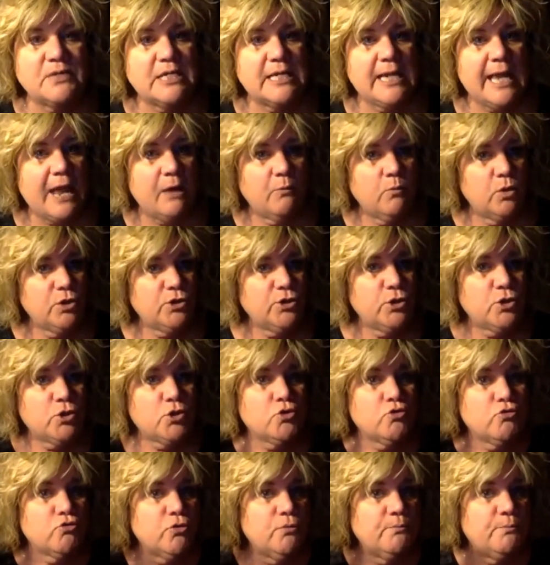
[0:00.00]
get with your
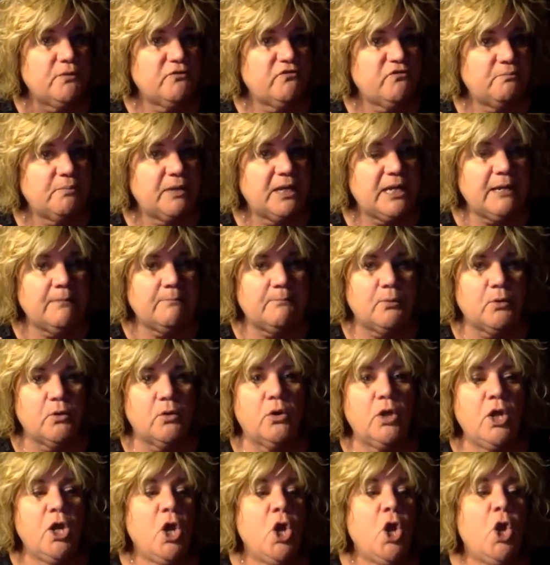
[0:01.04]
group of
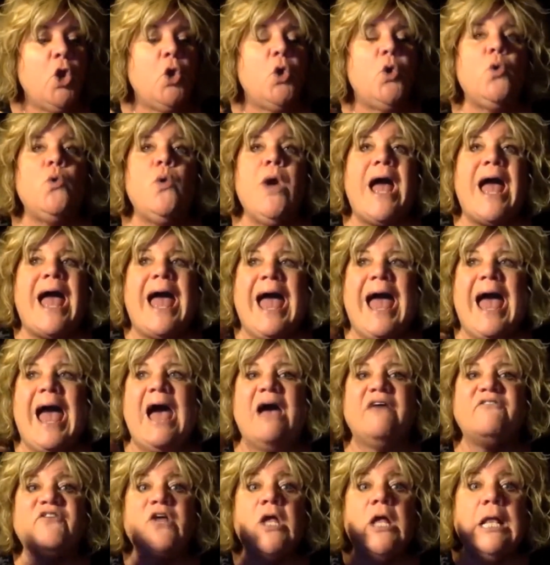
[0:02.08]
people who
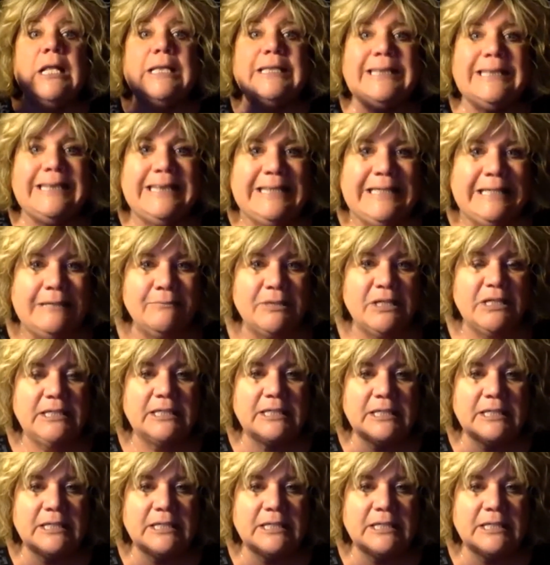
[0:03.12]
have limited